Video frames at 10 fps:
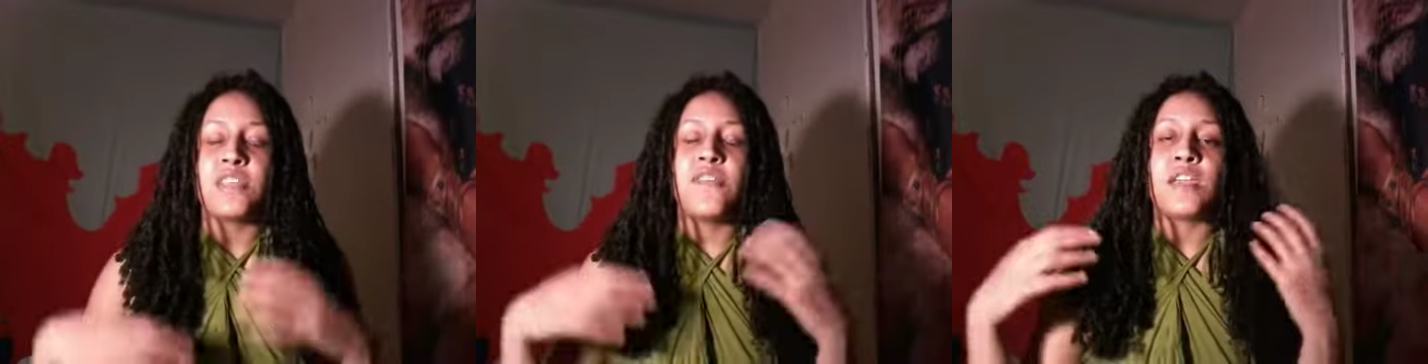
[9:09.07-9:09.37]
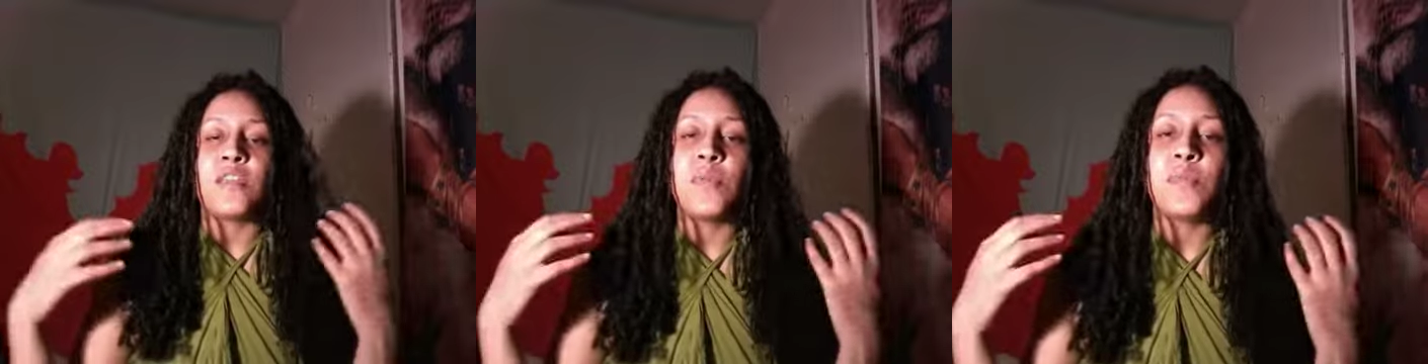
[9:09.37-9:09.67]
The
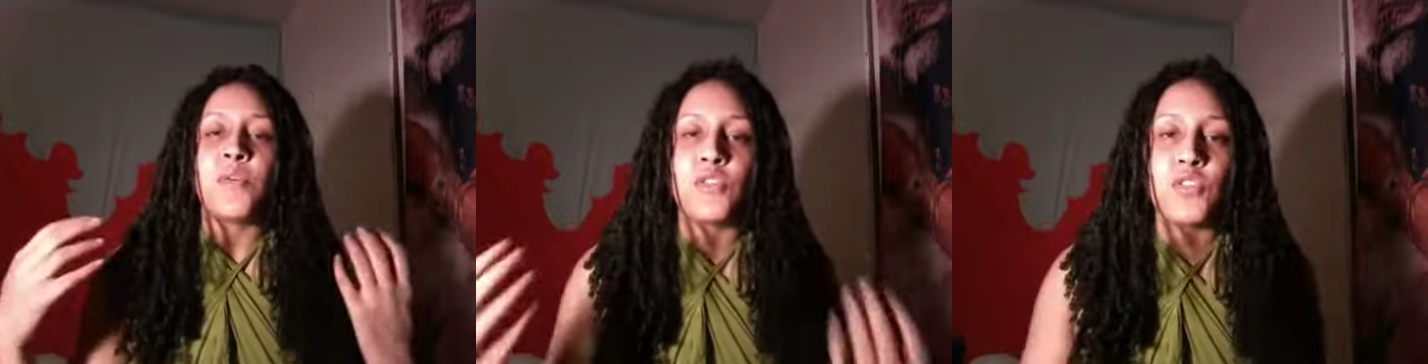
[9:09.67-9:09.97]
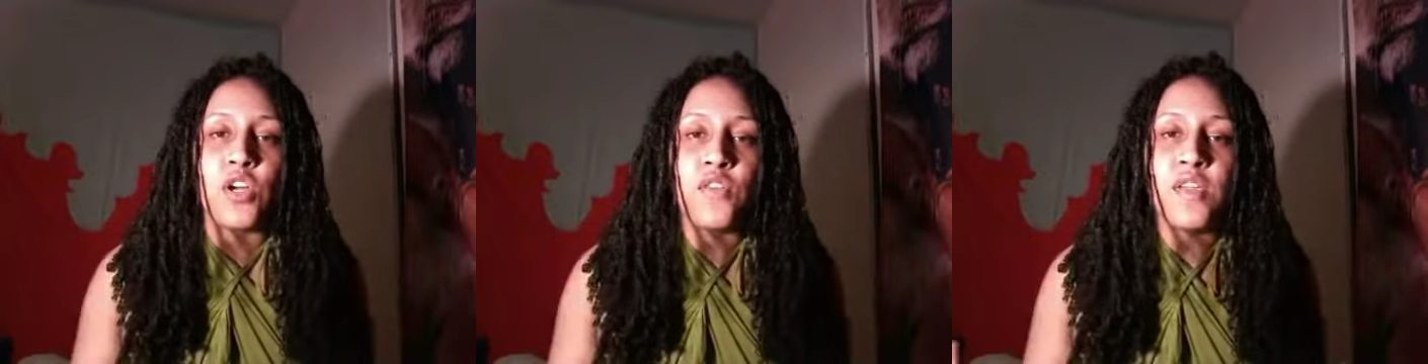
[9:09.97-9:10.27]
fact that people are
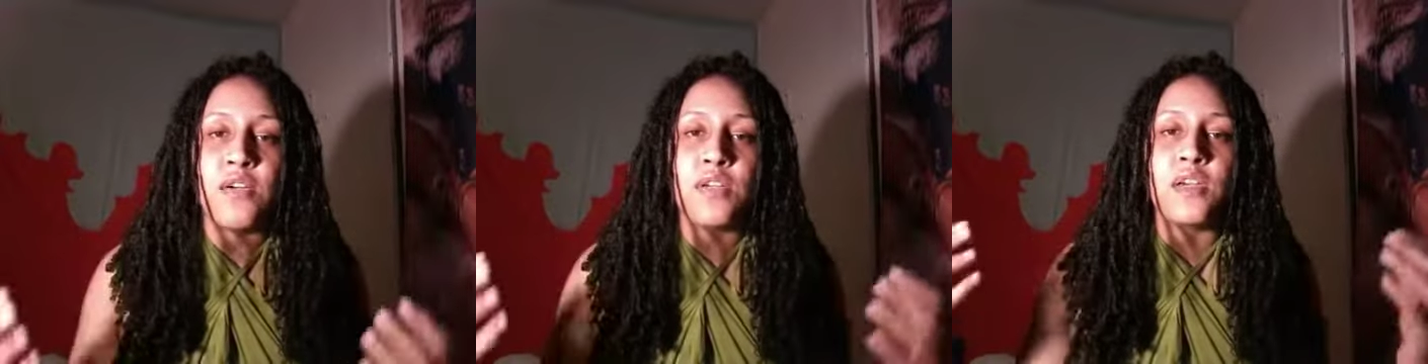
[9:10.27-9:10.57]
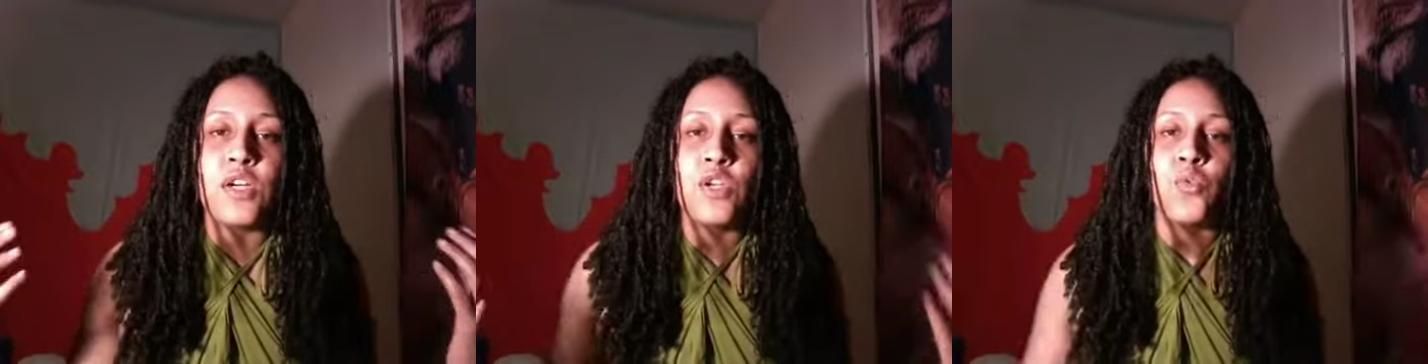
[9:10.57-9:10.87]
starving out
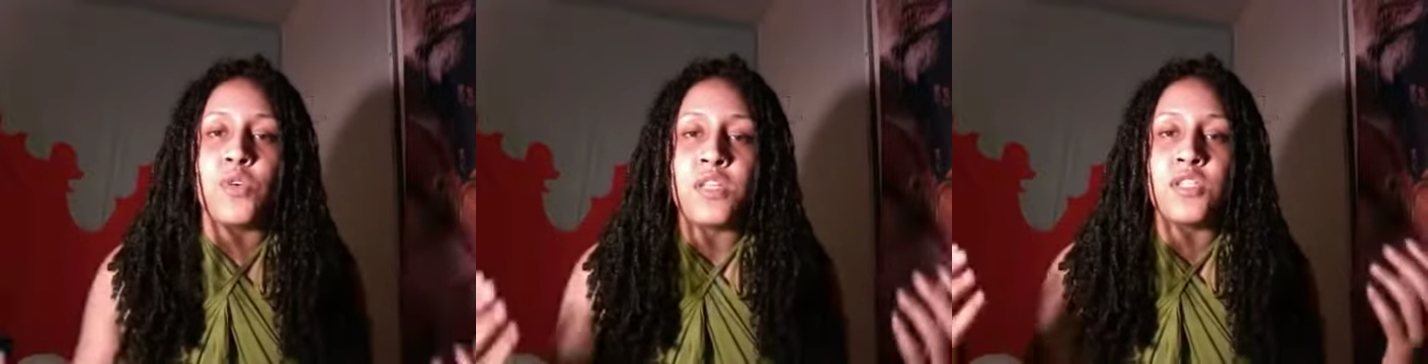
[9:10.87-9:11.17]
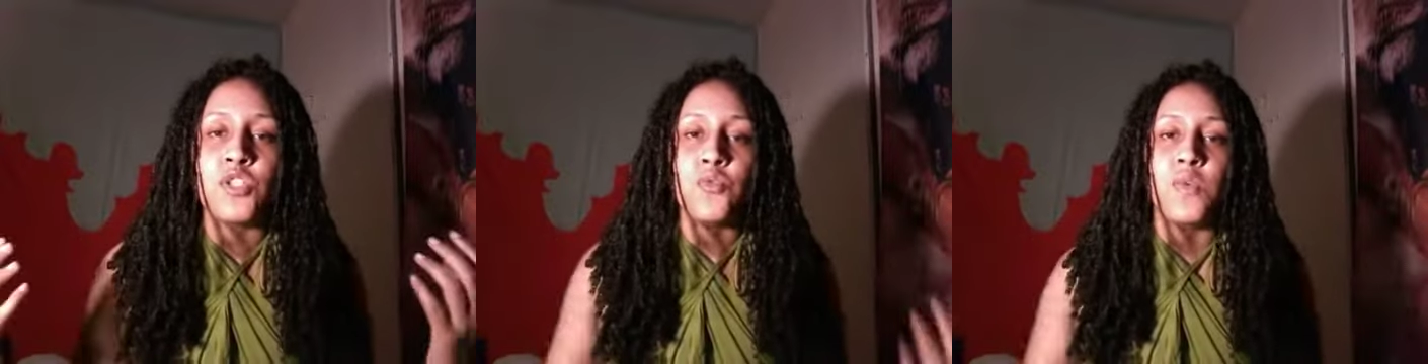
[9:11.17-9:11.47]
here and
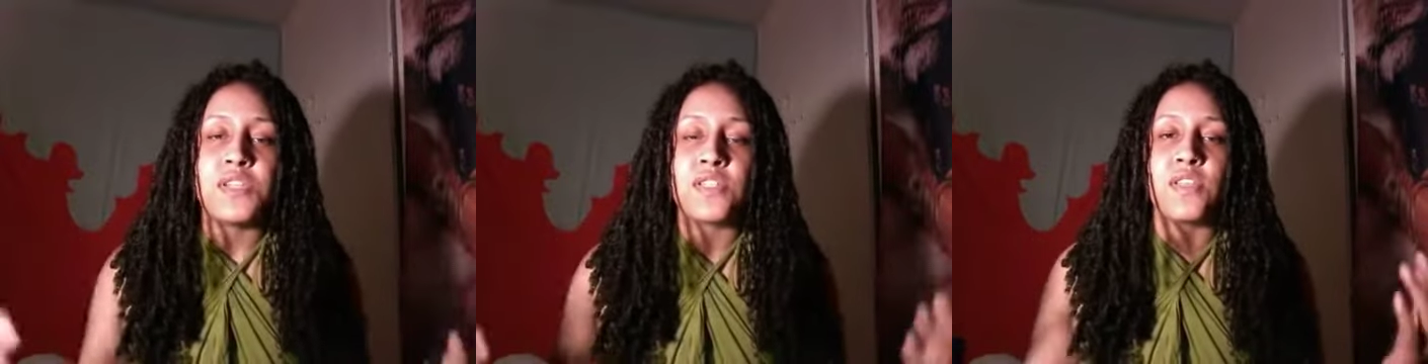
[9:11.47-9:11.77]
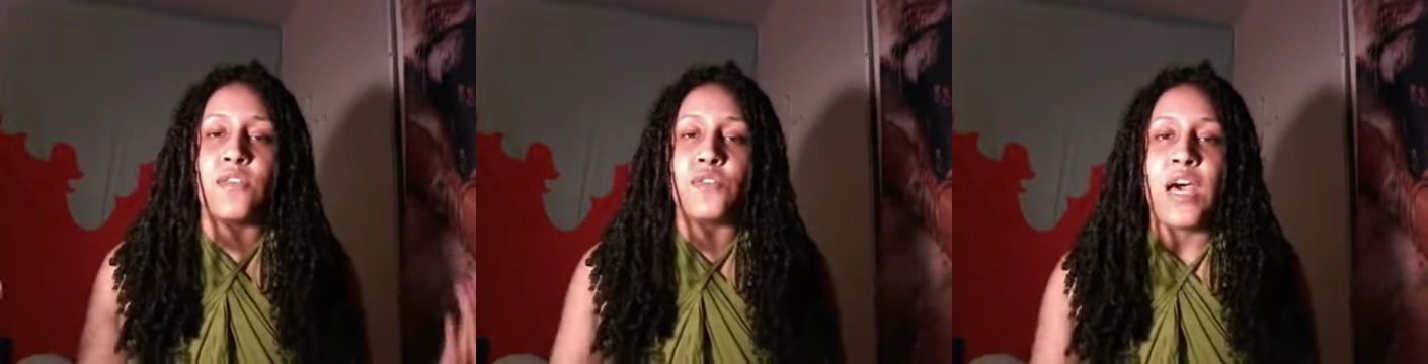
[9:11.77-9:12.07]
willing to risk
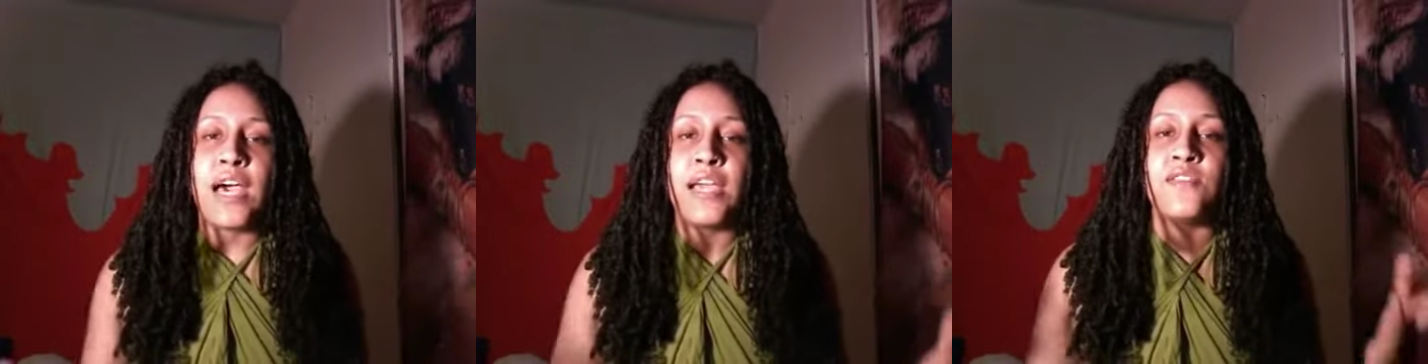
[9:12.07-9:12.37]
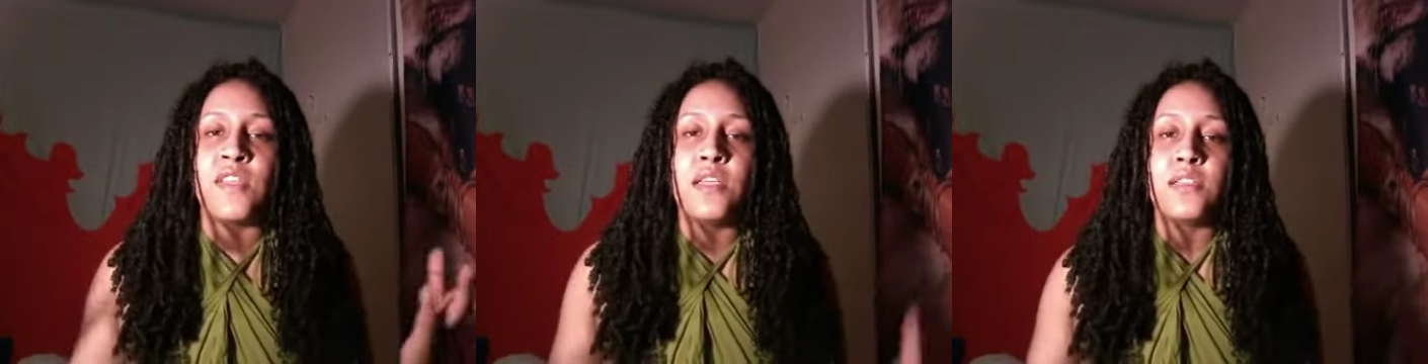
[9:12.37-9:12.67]
their
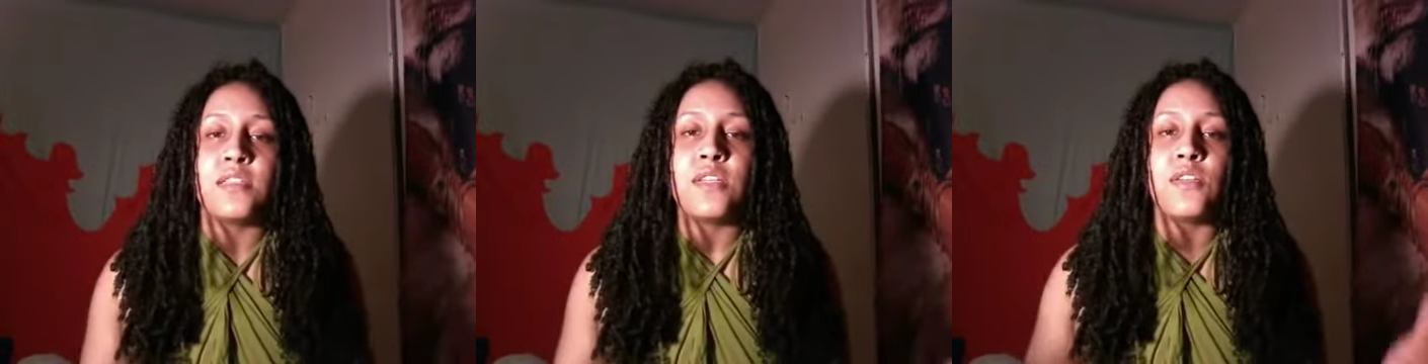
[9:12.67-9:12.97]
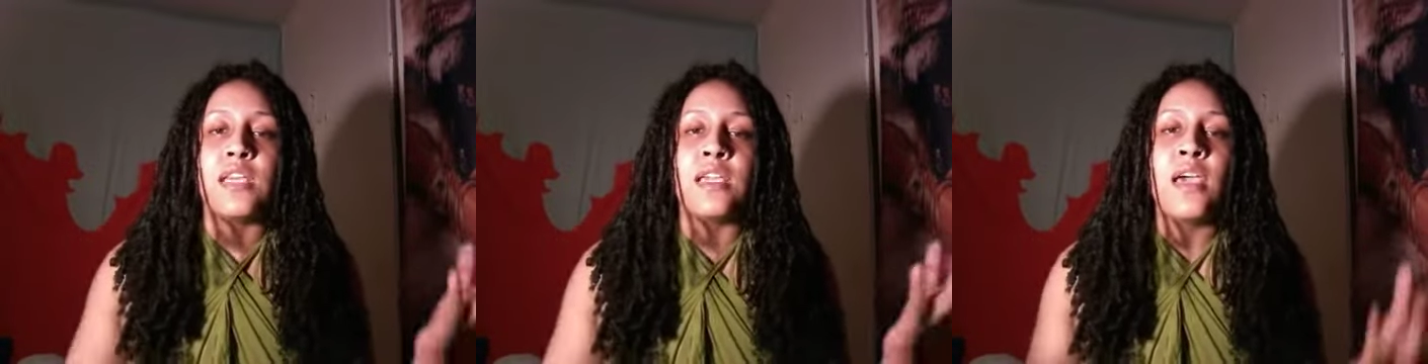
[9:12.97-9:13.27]
lives
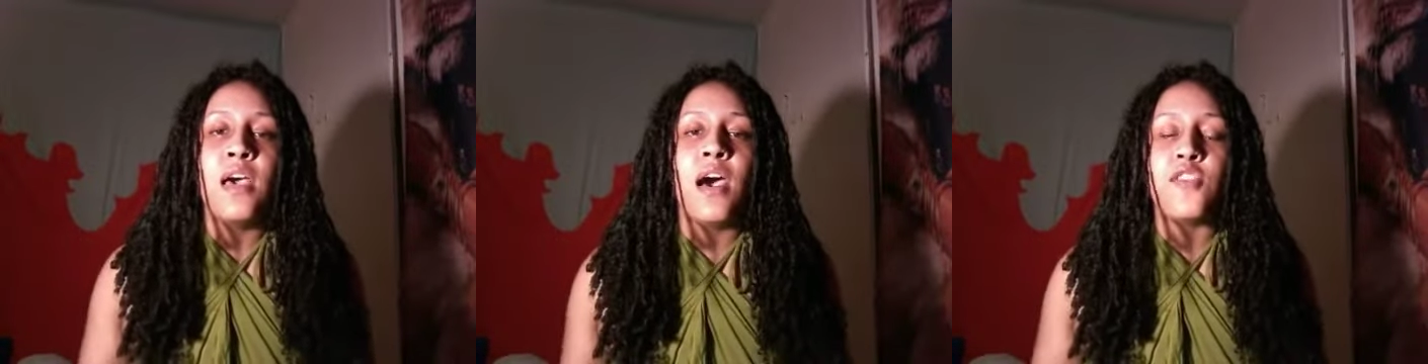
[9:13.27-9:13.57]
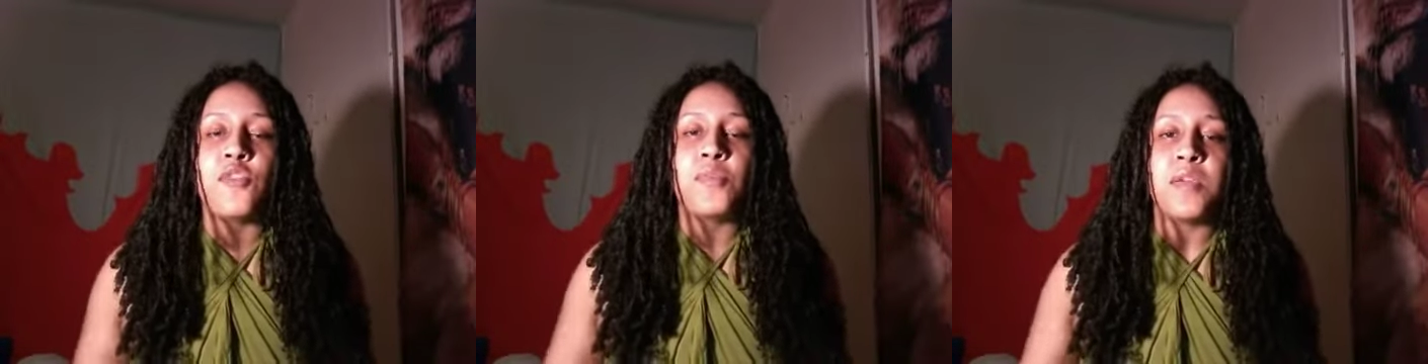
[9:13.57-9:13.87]
stealing
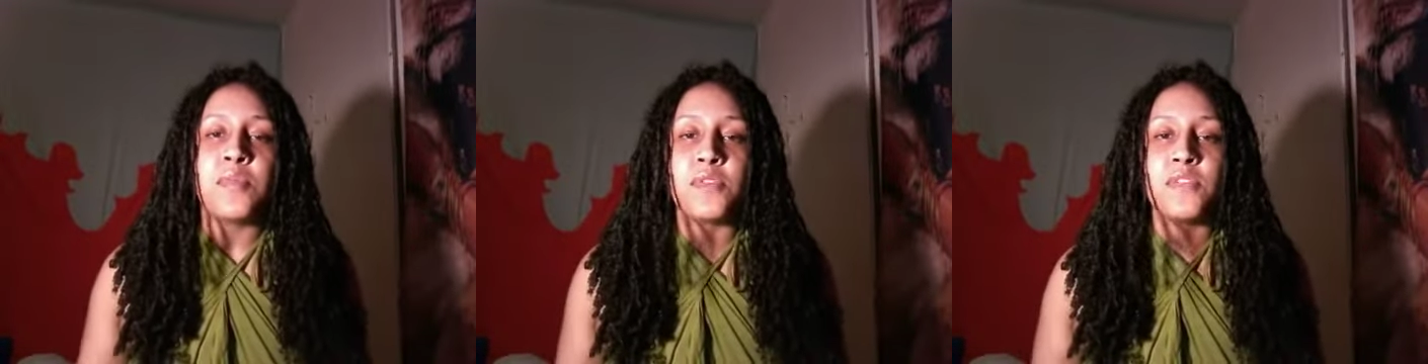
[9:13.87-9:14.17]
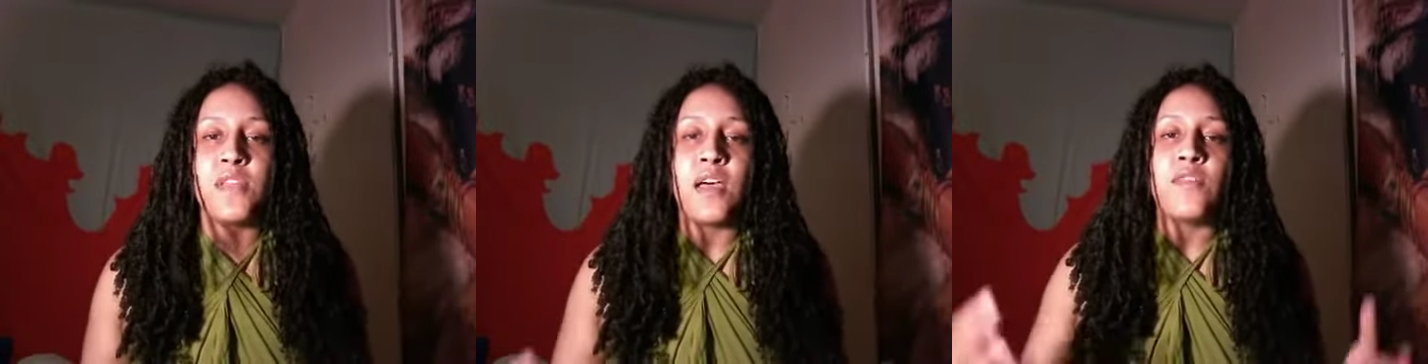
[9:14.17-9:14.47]
other people's
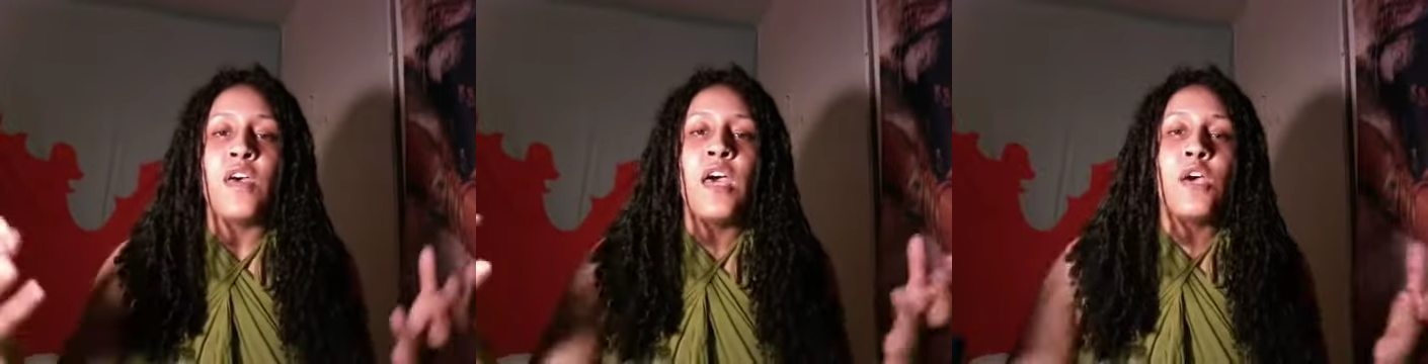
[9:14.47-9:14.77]
stuff,